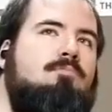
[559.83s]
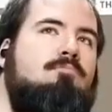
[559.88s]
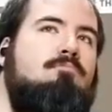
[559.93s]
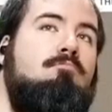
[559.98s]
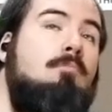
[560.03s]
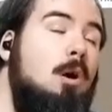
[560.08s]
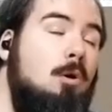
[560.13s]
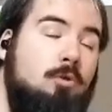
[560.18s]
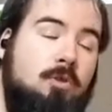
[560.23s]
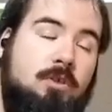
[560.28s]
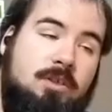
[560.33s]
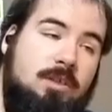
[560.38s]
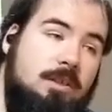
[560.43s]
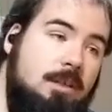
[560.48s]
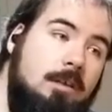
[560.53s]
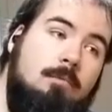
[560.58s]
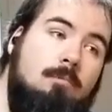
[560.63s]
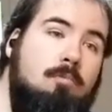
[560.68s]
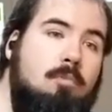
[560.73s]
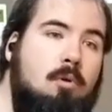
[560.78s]
most
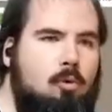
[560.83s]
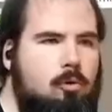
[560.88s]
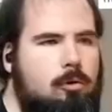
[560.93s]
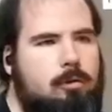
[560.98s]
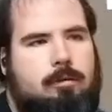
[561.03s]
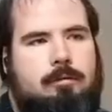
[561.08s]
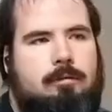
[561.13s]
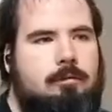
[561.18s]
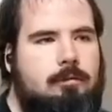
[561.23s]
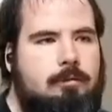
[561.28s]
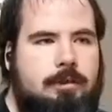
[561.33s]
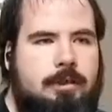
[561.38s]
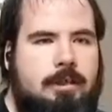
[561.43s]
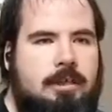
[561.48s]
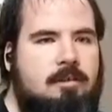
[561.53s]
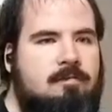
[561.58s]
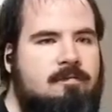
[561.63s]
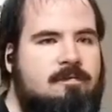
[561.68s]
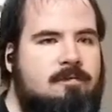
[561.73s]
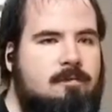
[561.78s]

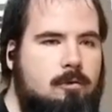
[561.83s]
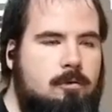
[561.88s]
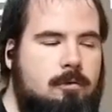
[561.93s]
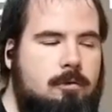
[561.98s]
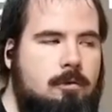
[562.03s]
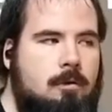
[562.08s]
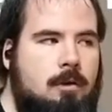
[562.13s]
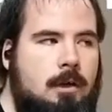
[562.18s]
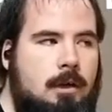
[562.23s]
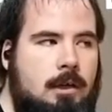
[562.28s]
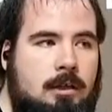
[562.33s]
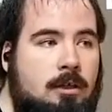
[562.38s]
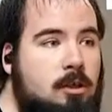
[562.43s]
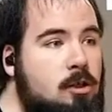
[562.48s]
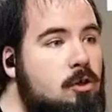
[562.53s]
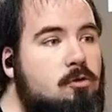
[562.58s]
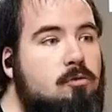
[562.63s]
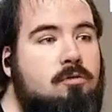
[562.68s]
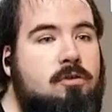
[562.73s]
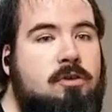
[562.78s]
importantly for
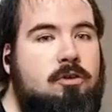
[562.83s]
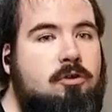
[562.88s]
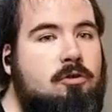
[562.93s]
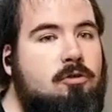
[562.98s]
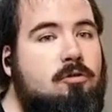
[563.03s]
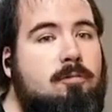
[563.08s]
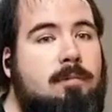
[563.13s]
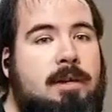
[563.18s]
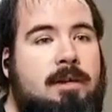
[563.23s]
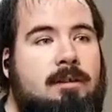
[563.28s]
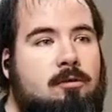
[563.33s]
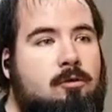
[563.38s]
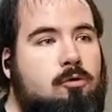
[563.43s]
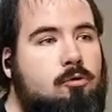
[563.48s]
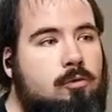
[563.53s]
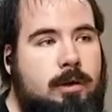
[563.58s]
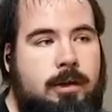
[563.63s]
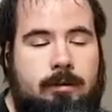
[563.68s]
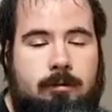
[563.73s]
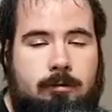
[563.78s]
YouTube and
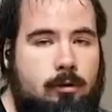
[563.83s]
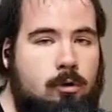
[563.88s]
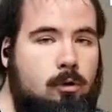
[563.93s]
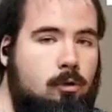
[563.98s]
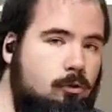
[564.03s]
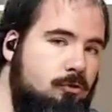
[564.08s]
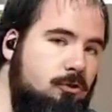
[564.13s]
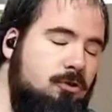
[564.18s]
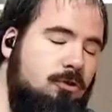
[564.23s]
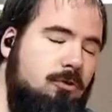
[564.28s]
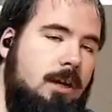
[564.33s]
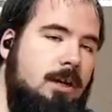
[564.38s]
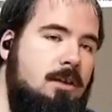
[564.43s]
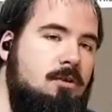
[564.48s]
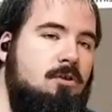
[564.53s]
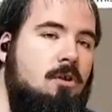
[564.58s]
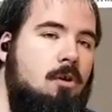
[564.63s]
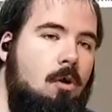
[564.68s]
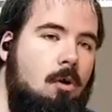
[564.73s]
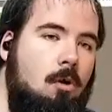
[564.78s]
creator culture as
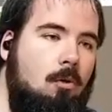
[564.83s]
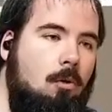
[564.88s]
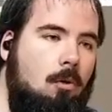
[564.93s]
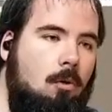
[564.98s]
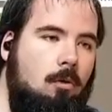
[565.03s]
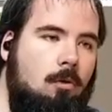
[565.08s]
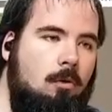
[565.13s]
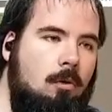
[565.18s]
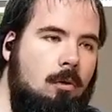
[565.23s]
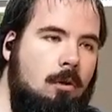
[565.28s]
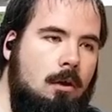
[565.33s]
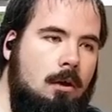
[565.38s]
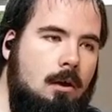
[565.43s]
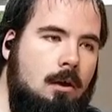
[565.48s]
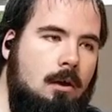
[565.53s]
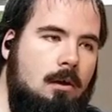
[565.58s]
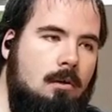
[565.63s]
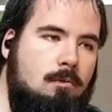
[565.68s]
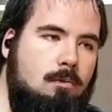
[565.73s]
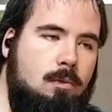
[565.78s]
a whole,
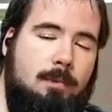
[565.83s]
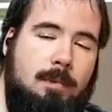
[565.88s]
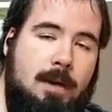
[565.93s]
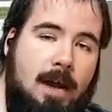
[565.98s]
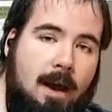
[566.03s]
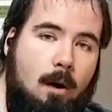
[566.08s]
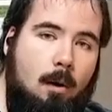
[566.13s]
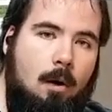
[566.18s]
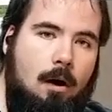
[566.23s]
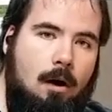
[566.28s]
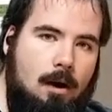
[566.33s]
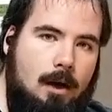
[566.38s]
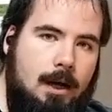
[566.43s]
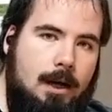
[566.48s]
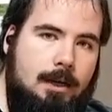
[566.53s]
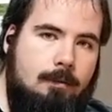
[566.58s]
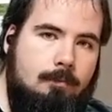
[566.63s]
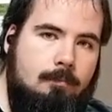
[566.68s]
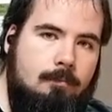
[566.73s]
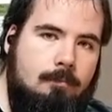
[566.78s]
from now
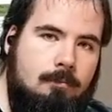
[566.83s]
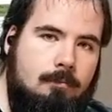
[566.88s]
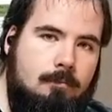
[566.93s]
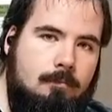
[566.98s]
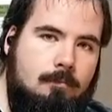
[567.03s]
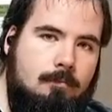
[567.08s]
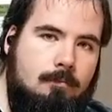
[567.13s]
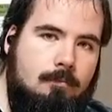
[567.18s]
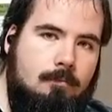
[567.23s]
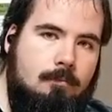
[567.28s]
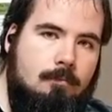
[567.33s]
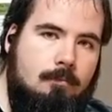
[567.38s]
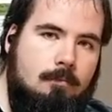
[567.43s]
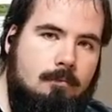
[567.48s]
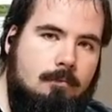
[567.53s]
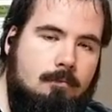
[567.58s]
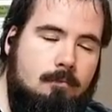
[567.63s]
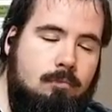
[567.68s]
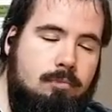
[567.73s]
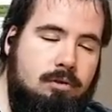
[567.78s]
on,
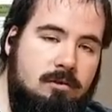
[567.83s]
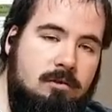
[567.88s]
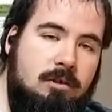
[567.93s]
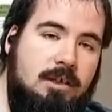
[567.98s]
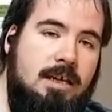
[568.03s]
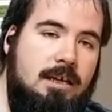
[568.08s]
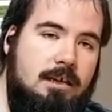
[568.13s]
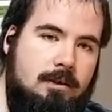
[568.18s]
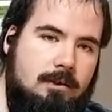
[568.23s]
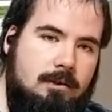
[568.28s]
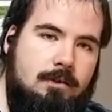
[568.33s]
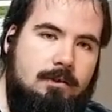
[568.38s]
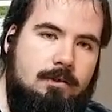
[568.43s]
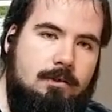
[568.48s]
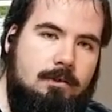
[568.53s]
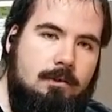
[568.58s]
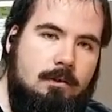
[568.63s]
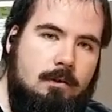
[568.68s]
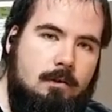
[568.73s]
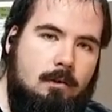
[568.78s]

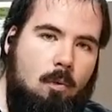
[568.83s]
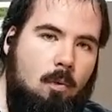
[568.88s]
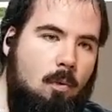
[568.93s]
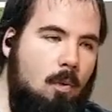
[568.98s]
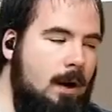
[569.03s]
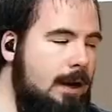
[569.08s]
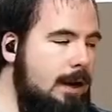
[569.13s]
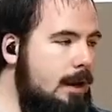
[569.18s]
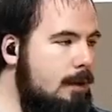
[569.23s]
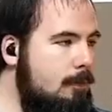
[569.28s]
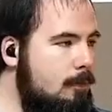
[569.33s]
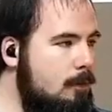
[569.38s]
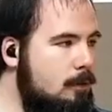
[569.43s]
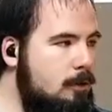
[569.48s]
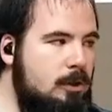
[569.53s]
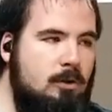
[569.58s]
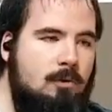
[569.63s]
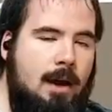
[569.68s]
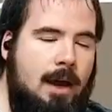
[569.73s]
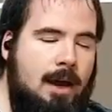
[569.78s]
please, whenever
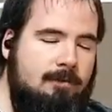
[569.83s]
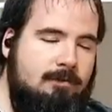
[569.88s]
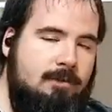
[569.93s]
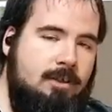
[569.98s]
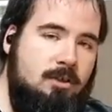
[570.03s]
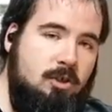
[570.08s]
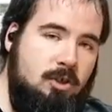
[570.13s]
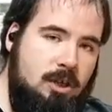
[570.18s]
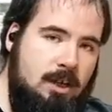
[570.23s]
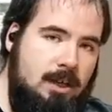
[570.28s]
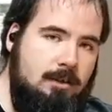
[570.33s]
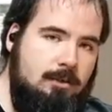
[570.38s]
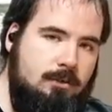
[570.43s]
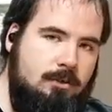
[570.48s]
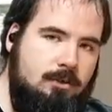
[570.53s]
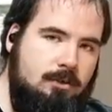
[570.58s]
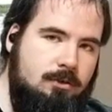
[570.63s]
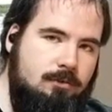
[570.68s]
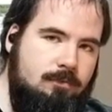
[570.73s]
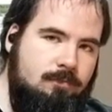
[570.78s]
you have the
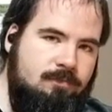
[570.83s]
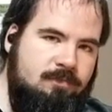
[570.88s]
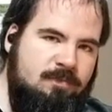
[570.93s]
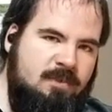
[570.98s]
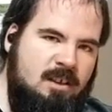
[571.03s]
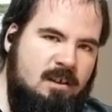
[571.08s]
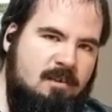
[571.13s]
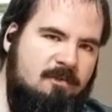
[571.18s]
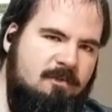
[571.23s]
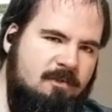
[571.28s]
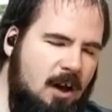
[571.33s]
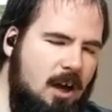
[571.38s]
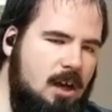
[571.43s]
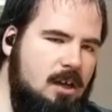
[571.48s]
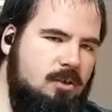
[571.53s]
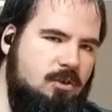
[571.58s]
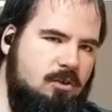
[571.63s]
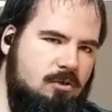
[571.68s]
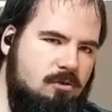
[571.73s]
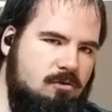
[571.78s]
chance,
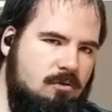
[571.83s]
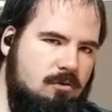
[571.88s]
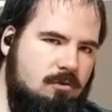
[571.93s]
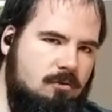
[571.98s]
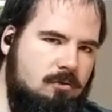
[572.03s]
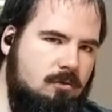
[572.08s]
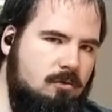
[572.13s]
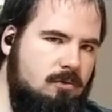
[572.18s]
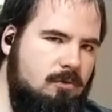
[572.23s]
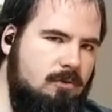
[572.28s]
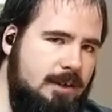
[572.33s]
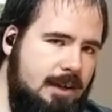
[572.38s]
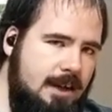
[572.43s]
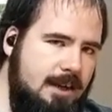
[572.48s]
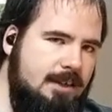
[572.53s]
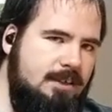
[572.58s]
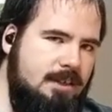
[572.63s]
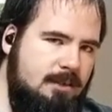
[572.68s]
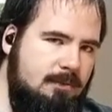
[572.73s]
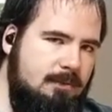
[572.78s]
foster
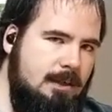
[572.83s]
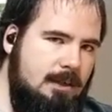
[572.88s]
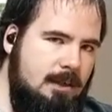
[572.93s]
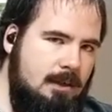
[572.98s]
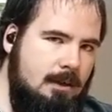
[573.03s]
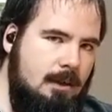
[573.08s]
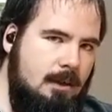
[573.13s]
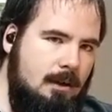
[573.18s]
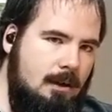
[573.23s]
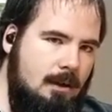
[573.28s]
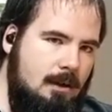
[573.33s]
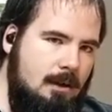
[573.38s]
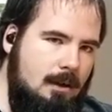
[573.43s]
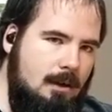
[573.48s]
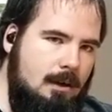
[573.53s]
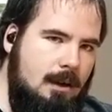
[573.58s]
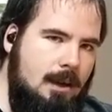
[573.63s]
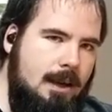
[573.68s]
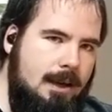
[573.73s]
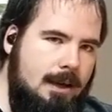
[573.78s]
creativity
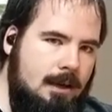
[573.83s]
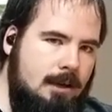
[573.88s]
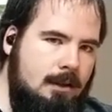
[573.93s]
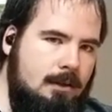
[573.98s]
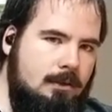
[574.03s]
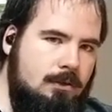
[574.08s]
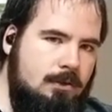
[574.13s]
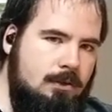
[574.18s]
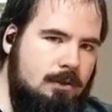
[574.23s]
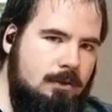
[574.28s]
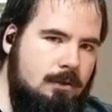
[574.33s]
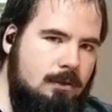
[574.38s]
and